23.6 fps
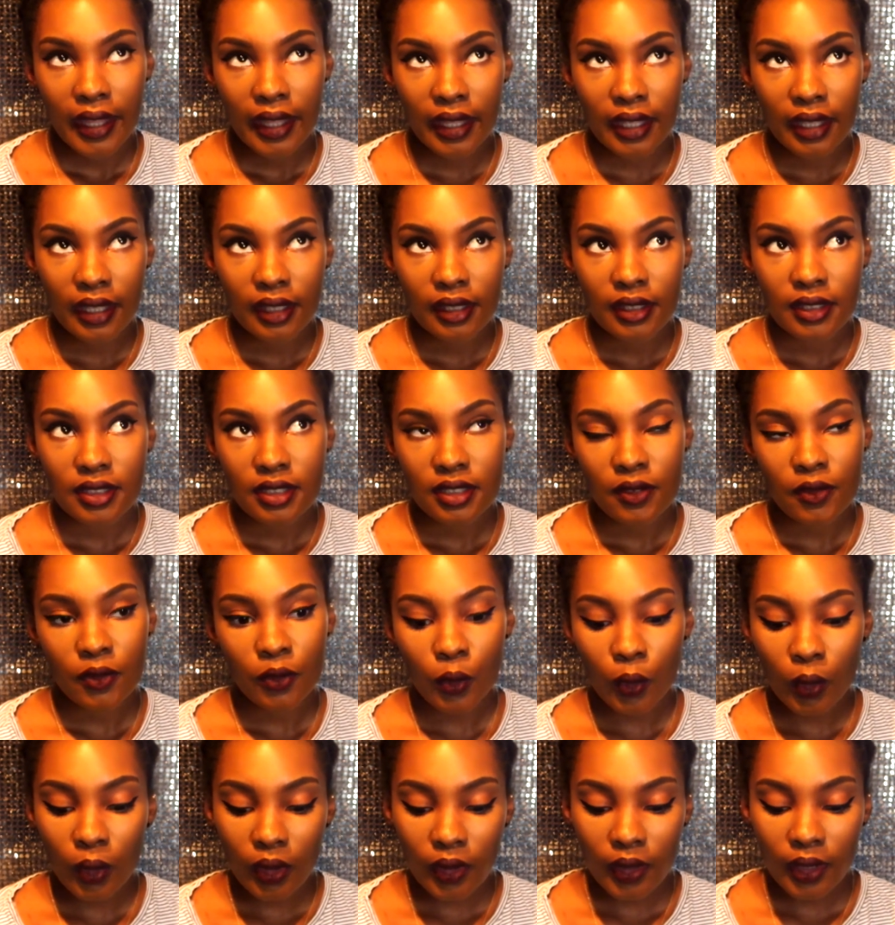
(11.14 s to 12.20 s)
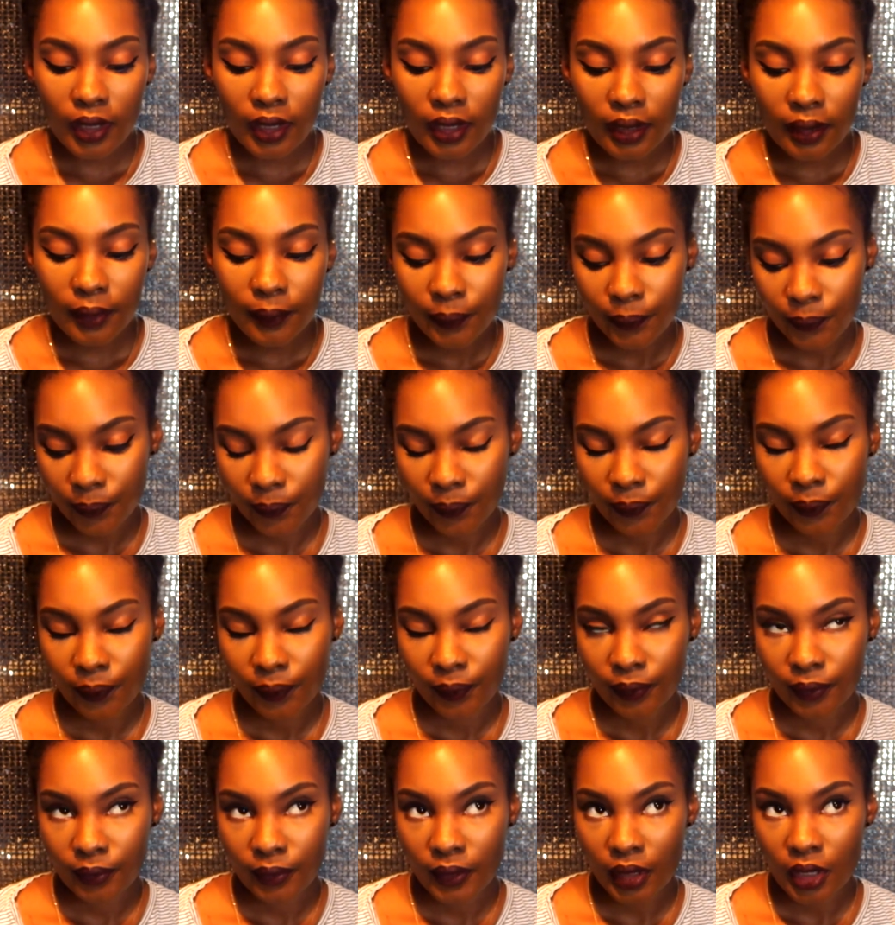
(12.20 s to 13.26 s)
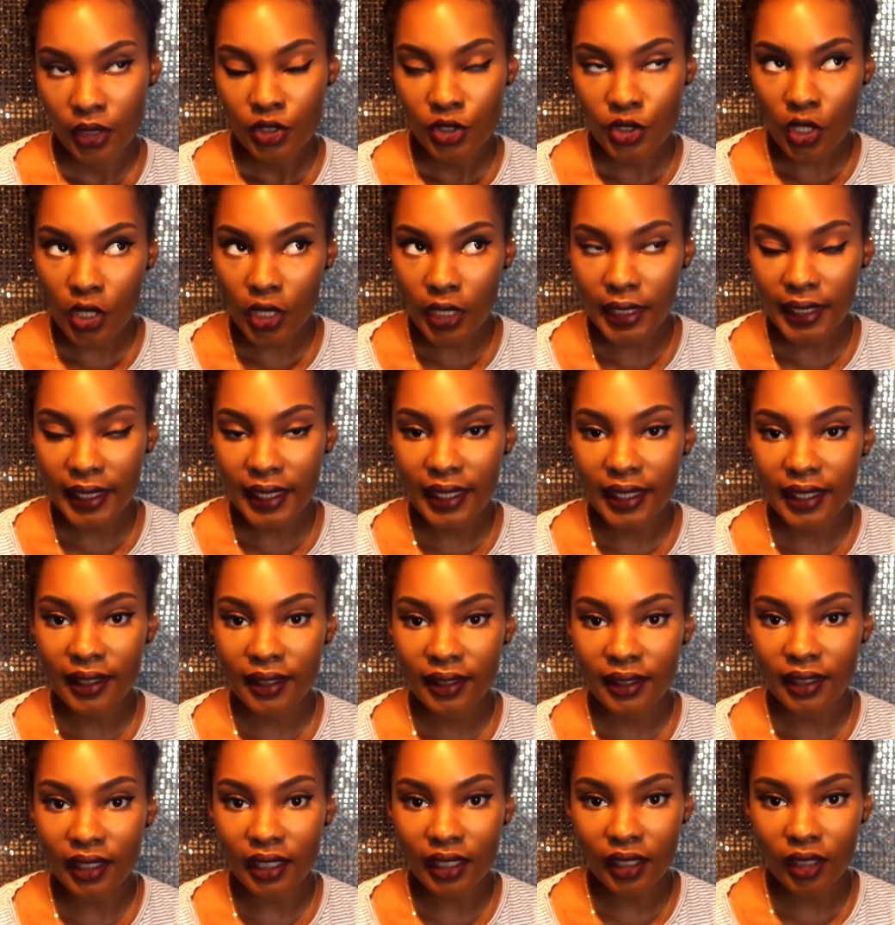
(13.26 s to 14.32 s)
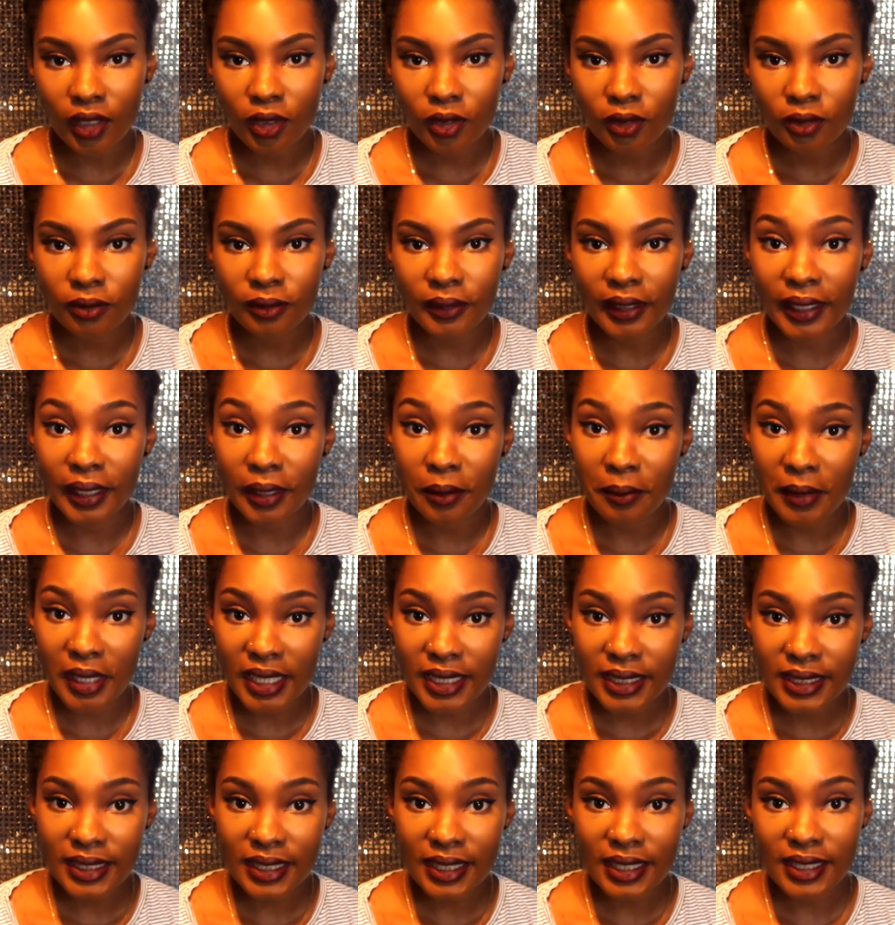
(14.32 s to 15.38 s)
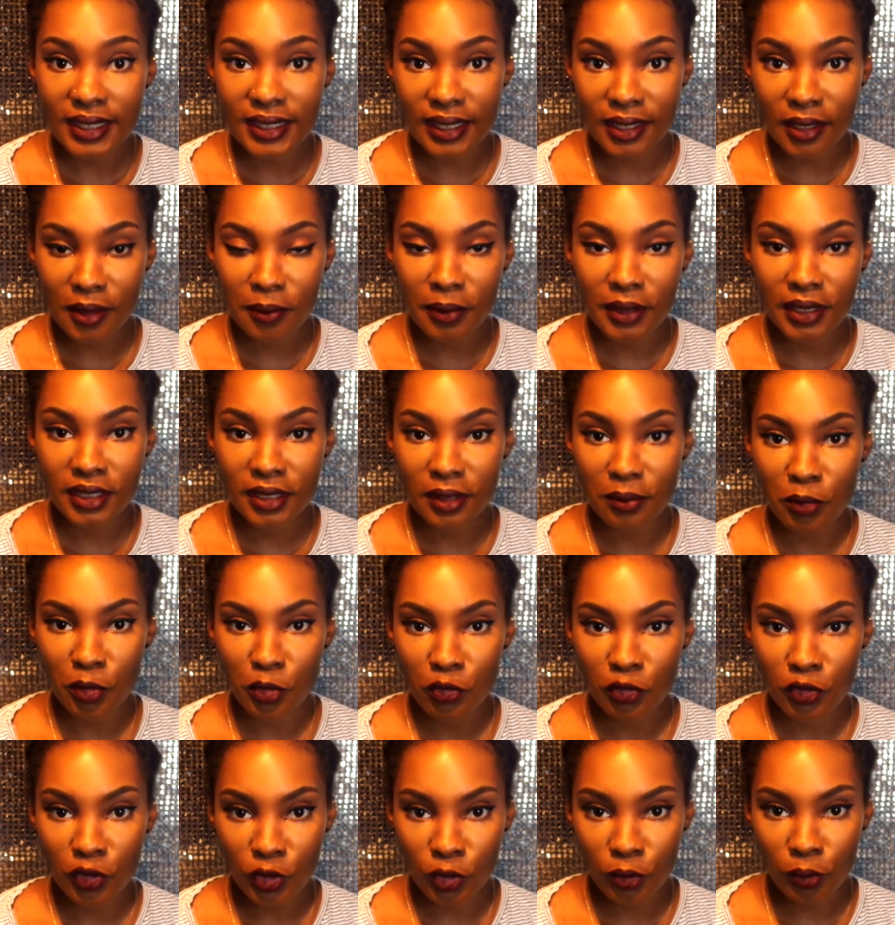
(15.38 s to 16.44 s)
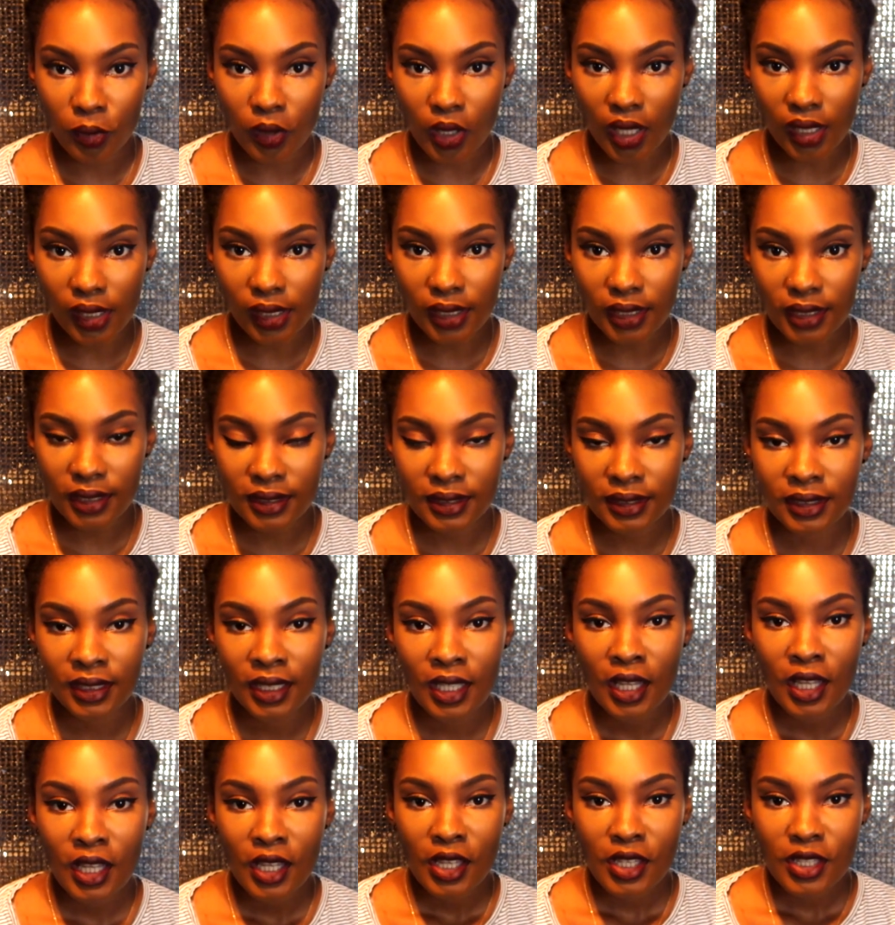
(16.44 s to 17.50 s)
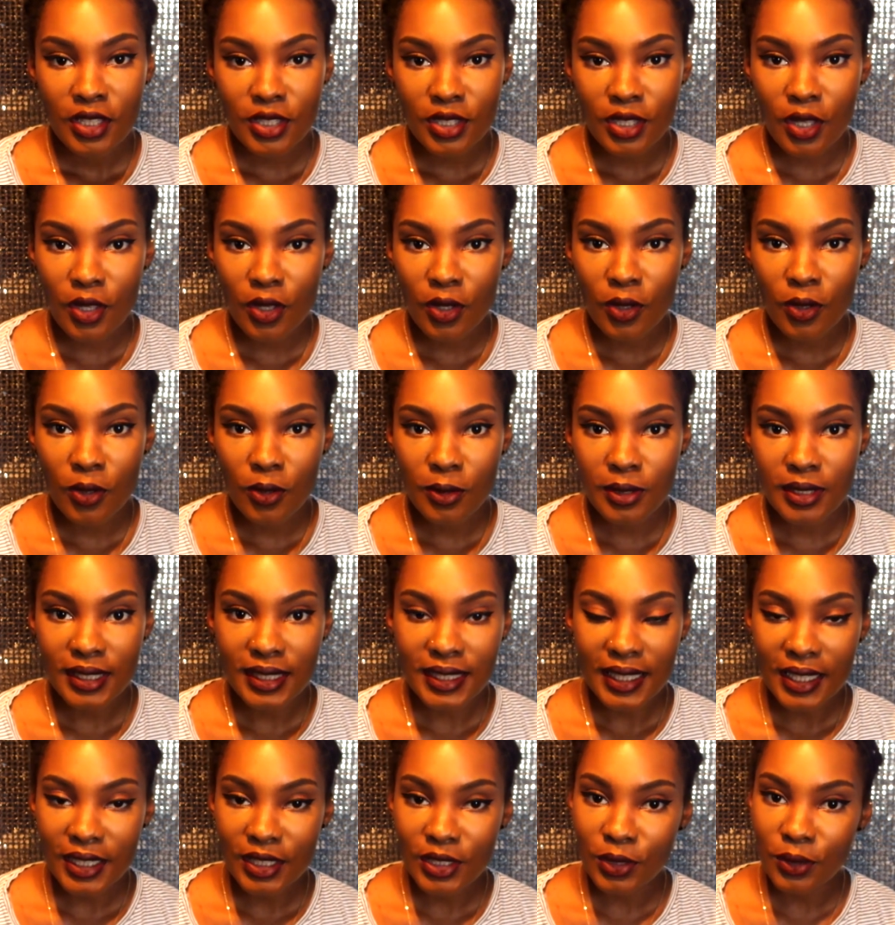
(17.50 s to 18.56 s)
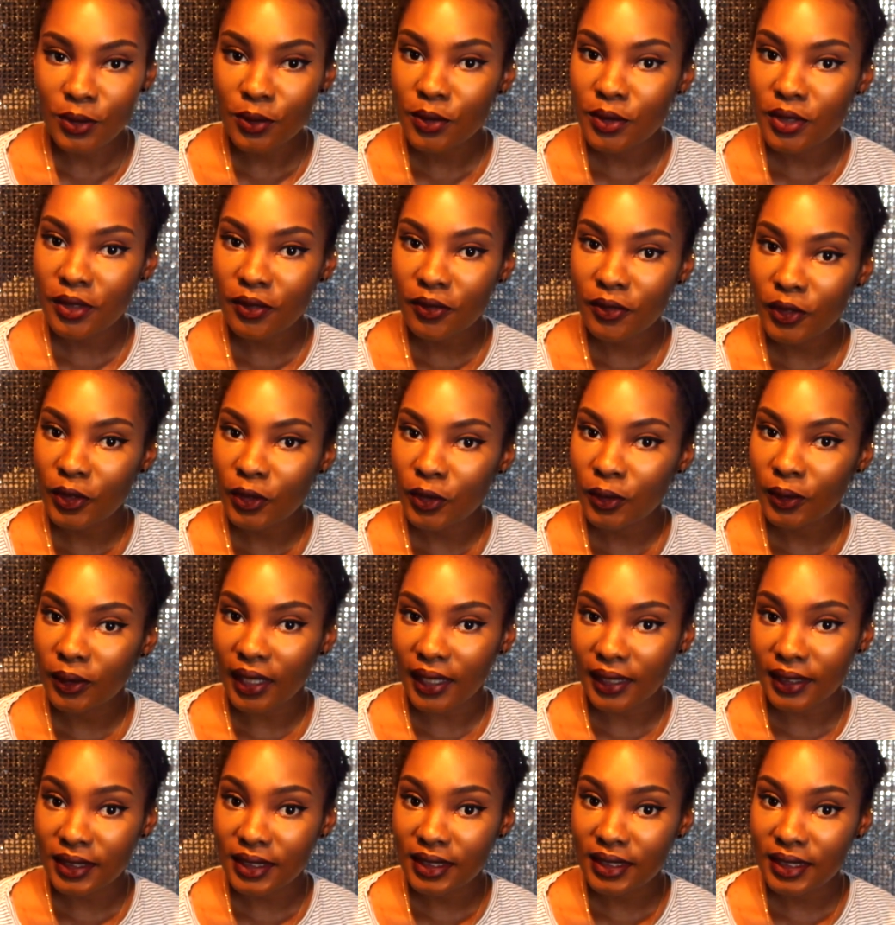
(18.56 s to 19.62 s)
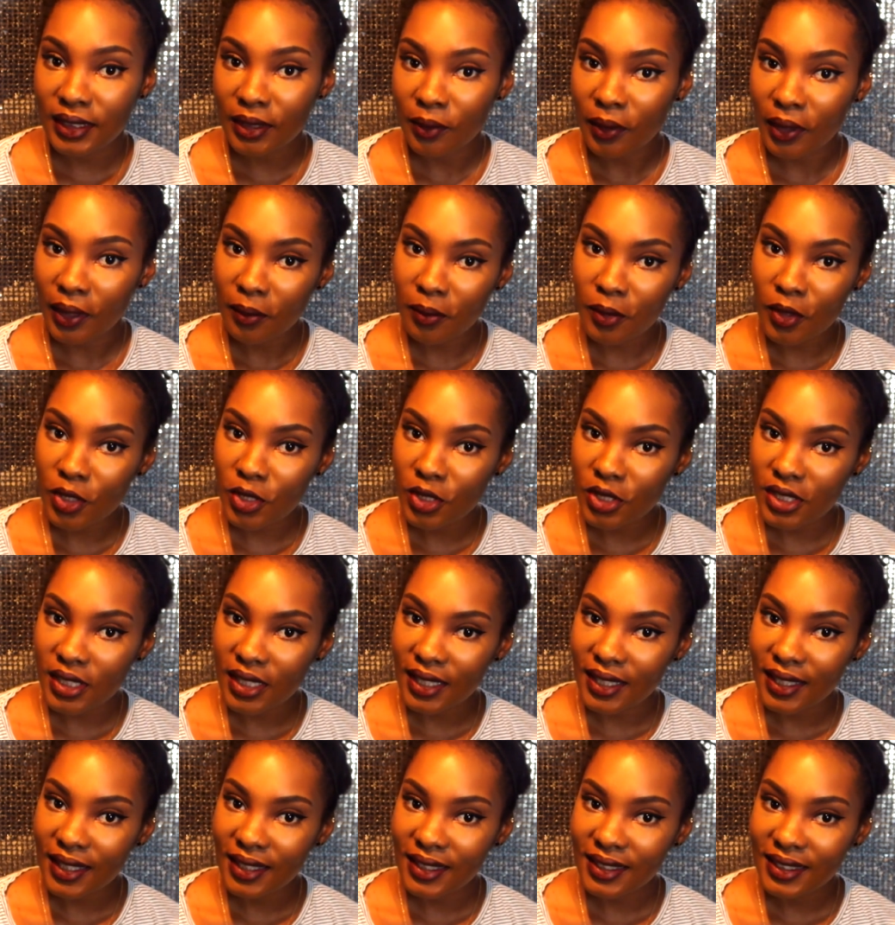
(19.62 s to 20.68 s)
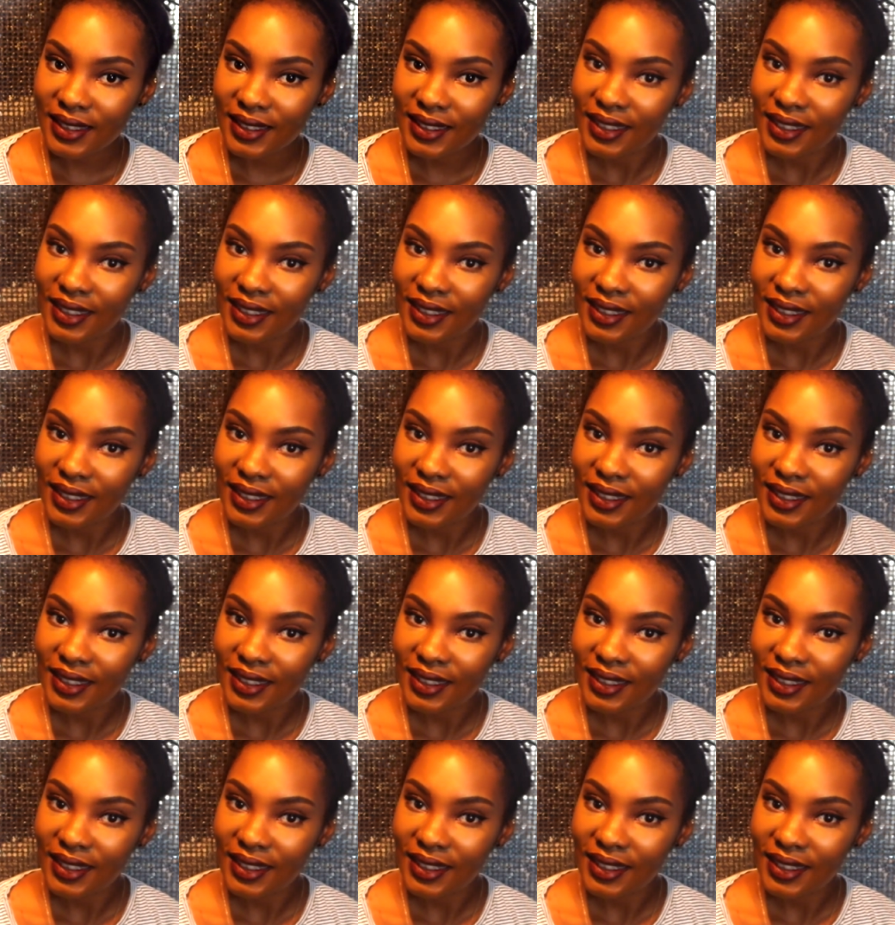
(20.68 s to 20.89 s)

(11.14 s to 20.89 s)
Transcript: in Sephora, Target, Elf, and Macy's, and I picked up a few products. So stay tuned if you'd like to see what I purchased. So